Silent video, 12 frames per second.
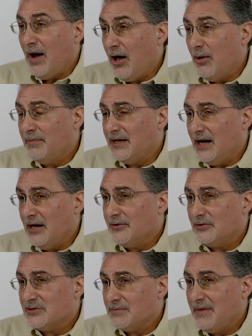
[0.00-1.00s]
helping
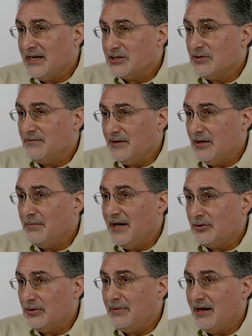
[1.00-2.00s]
others makes you feel
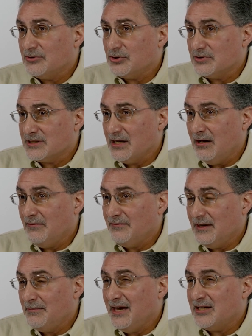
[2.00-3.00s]
better about yourself.
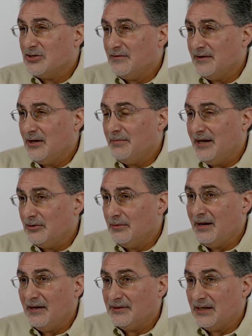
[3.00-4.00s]
It makes you feel better
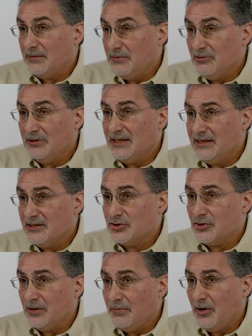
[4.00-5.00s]
about the community that
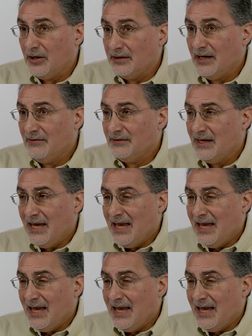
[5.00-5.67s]
you're a part of.